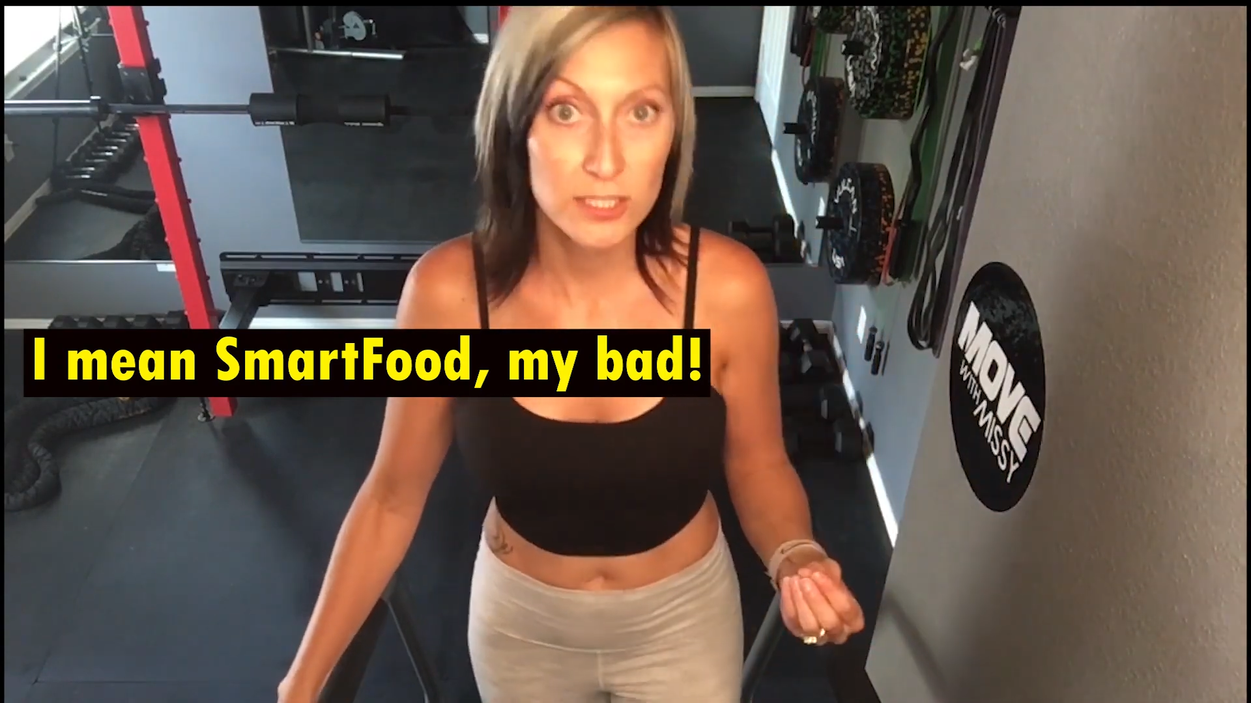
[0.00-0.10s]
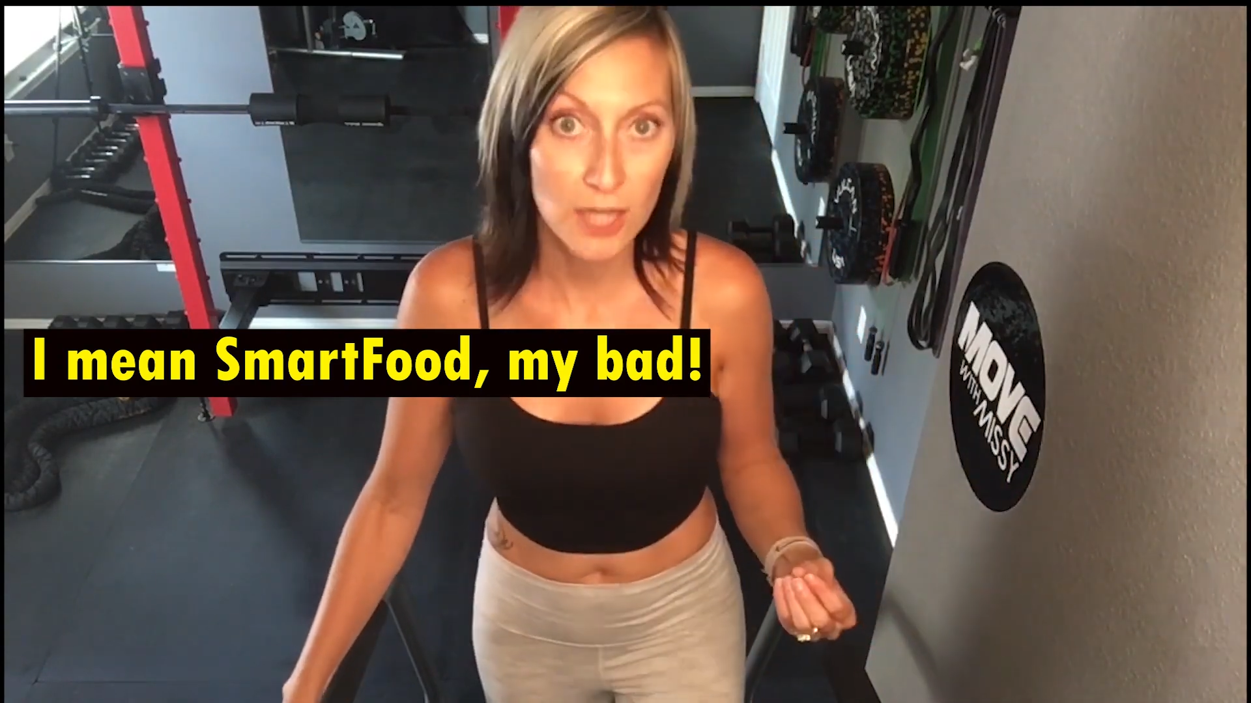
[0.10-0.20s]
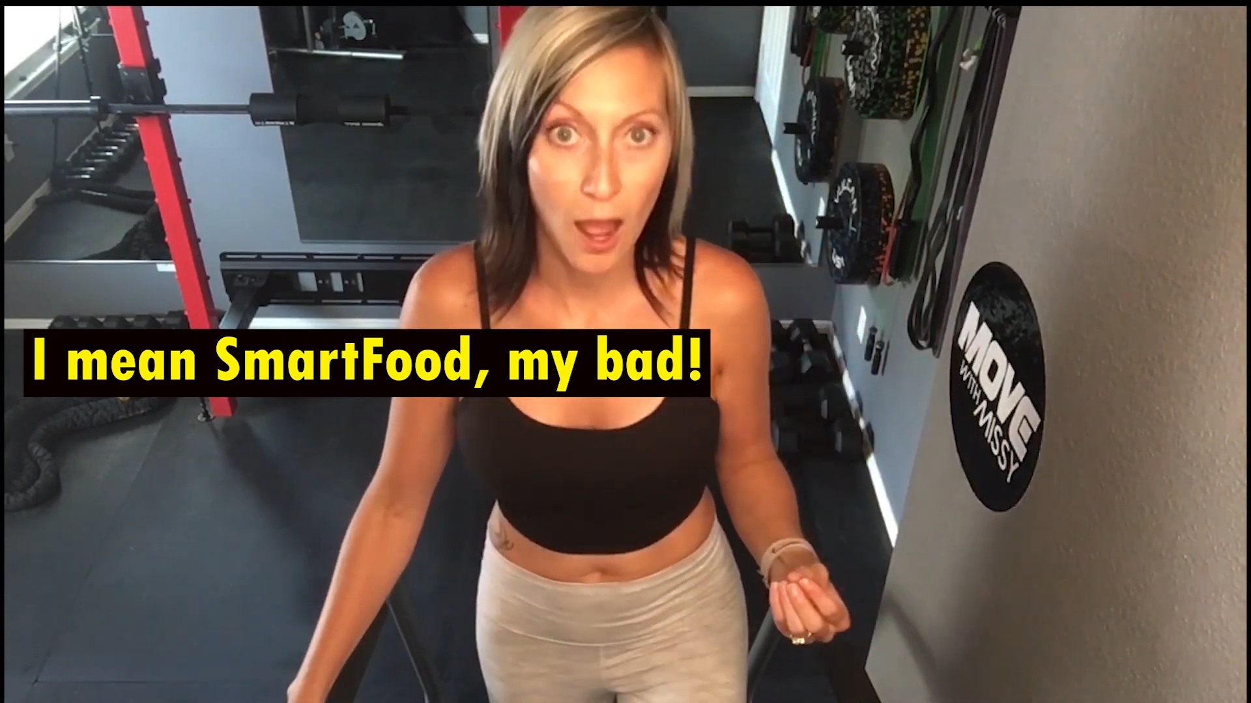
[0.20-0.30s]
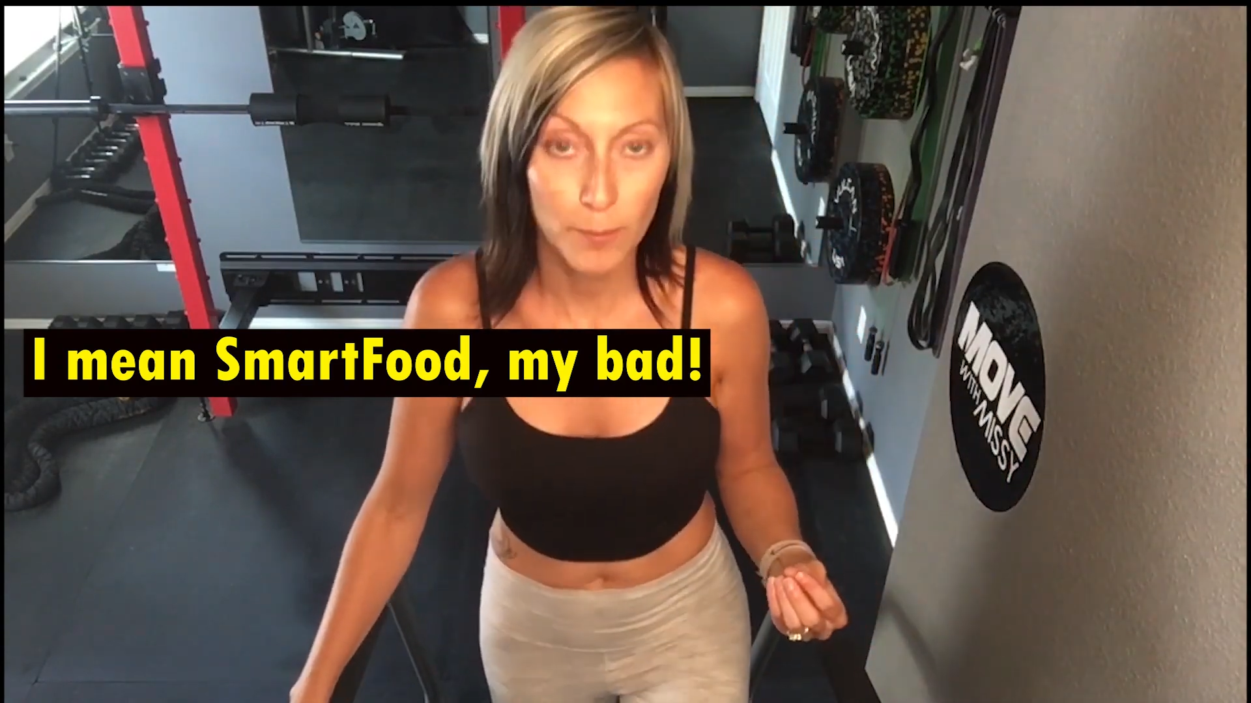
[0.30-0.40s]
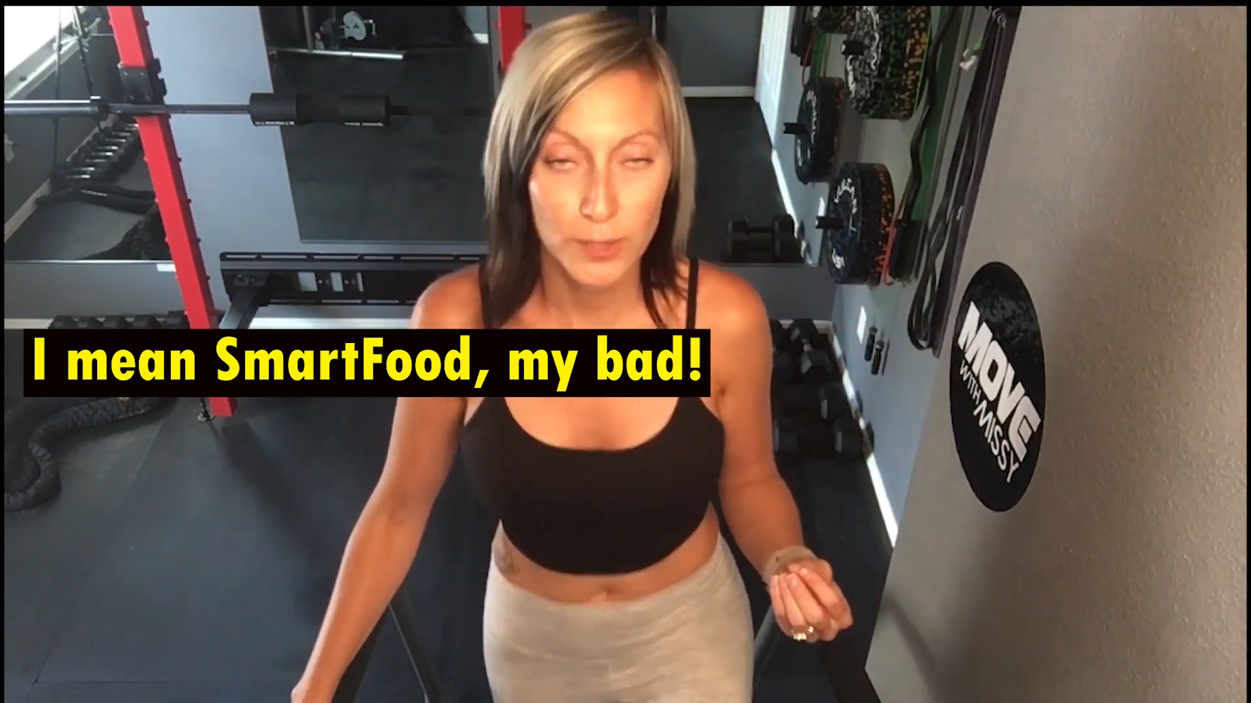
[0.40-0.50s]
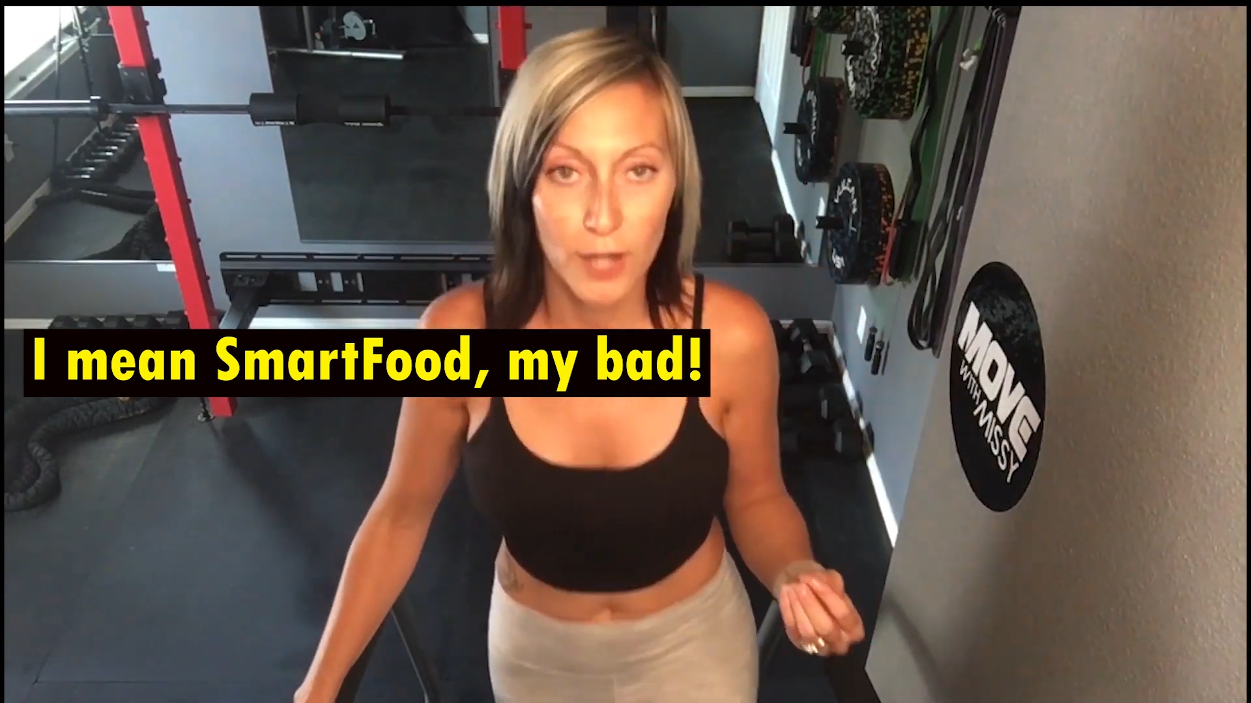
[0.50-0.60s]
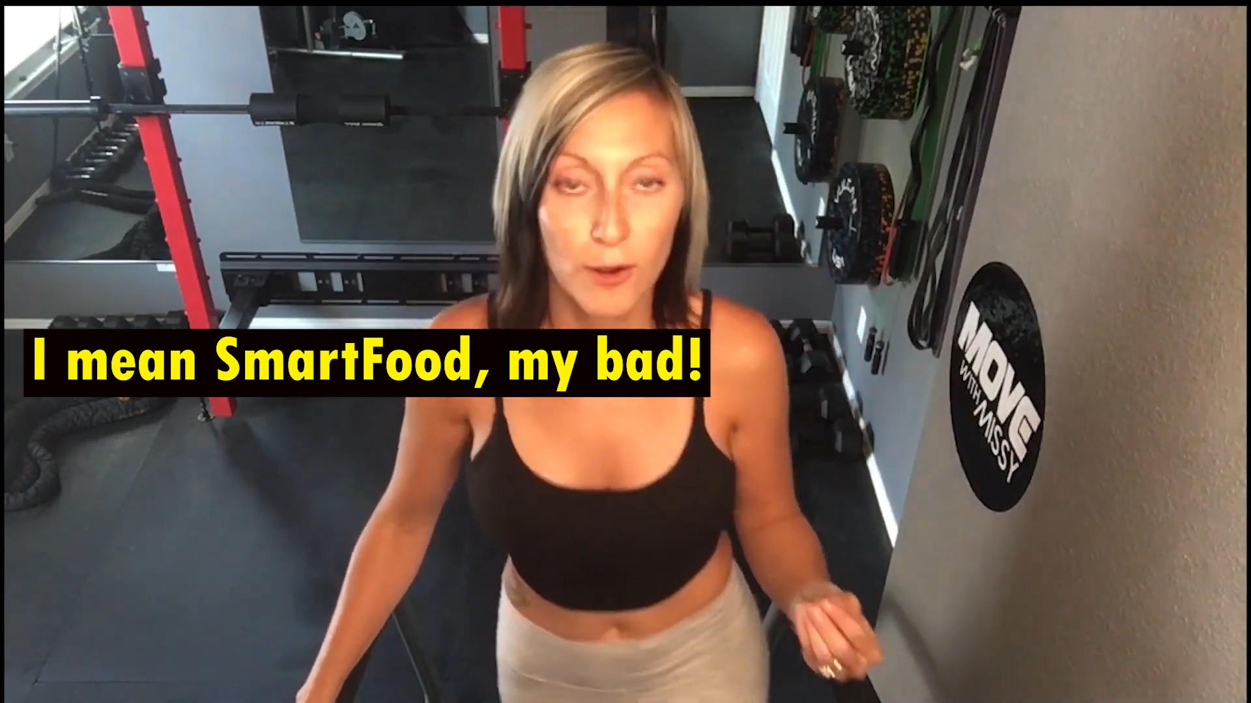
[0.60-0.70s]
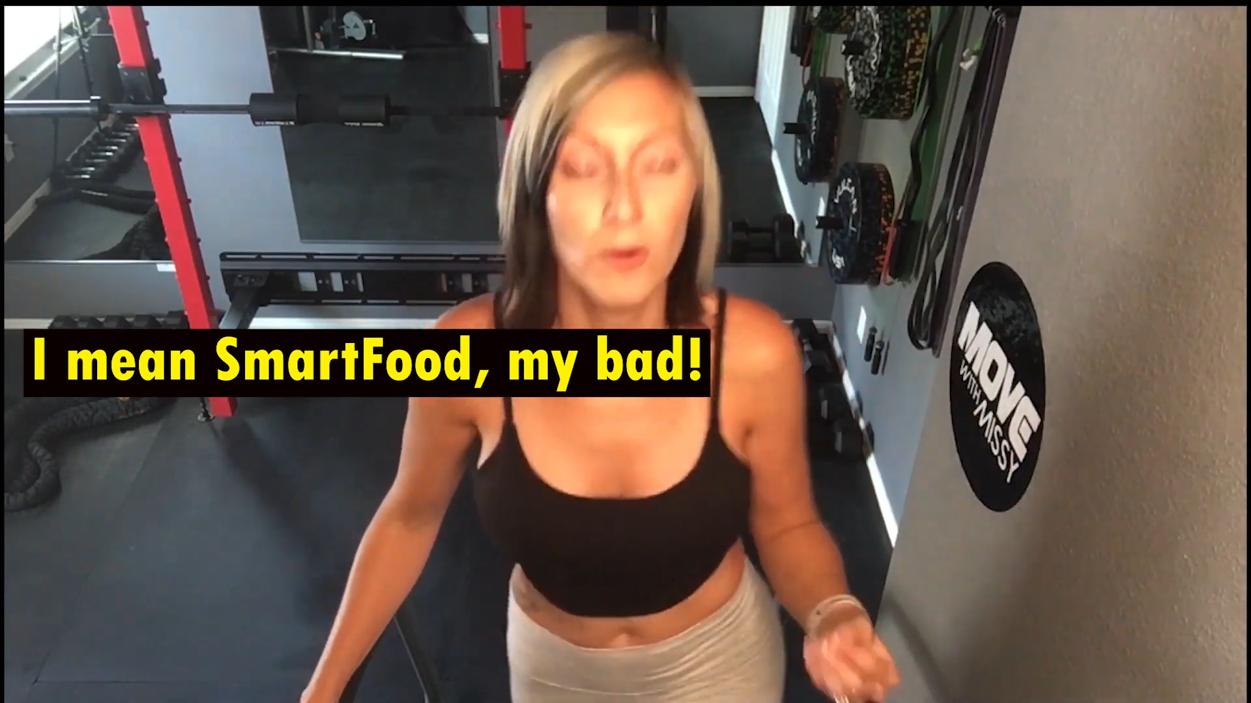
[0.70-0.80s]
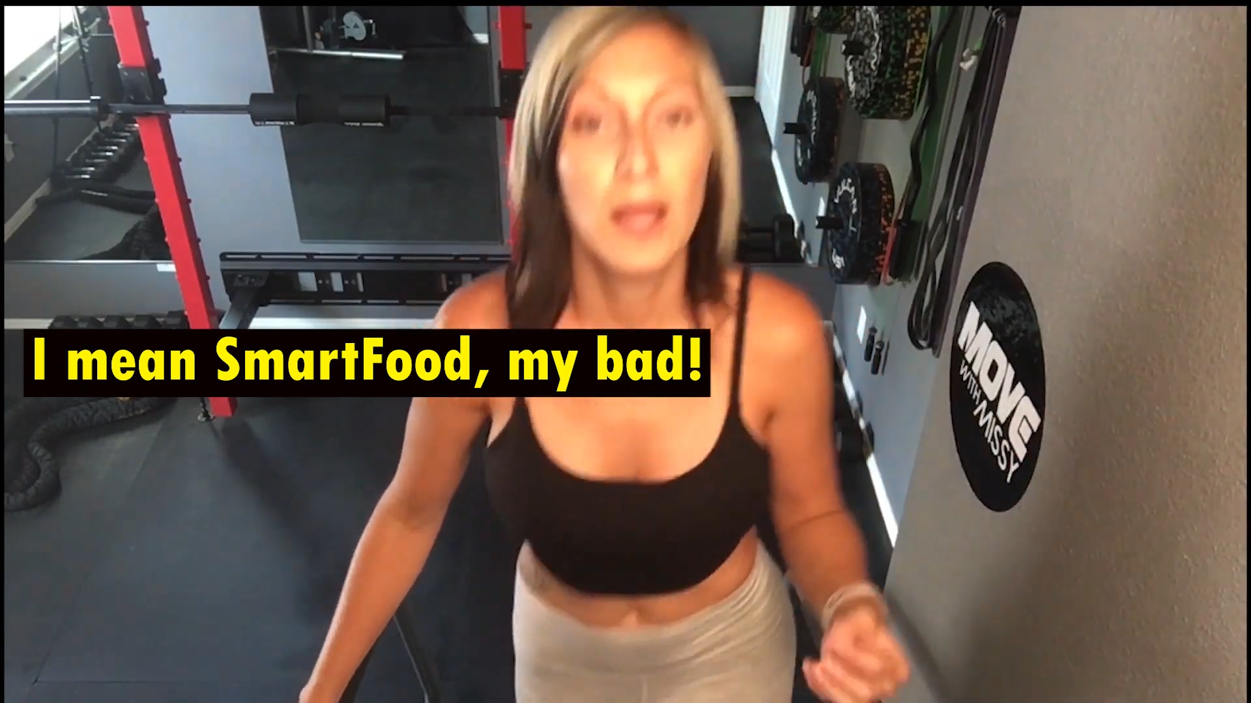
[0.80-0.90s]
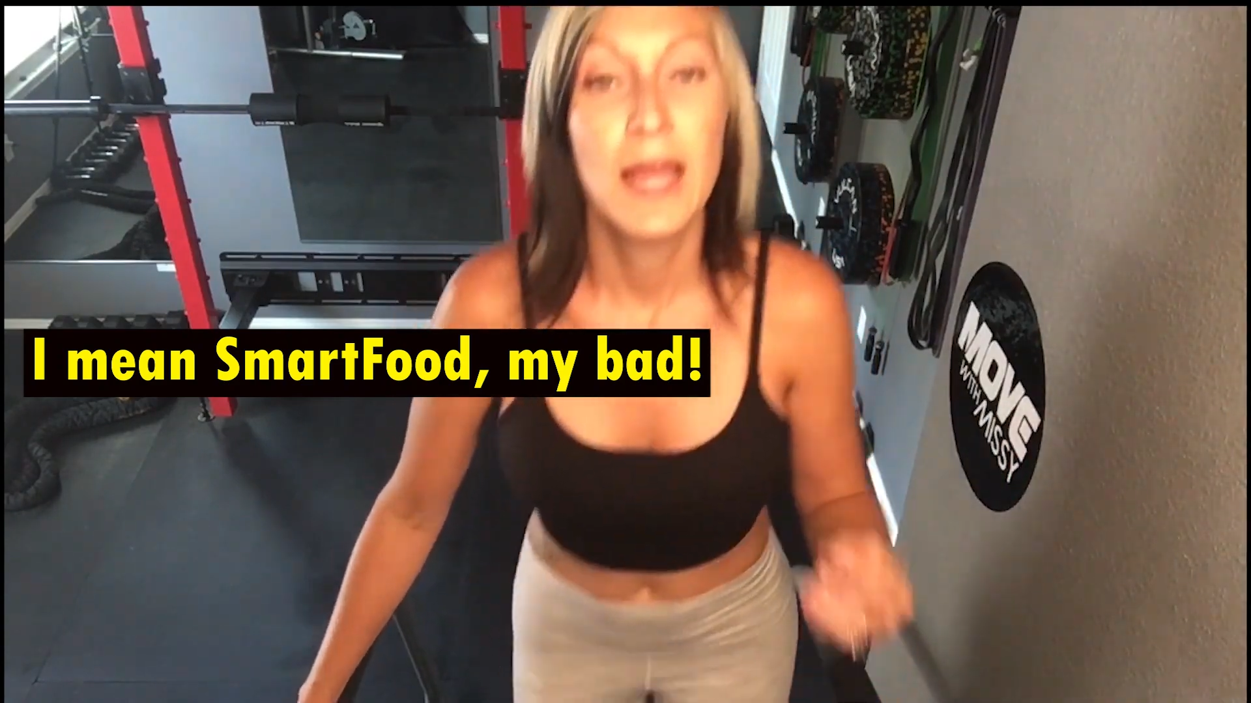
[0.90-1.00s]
stop, you know?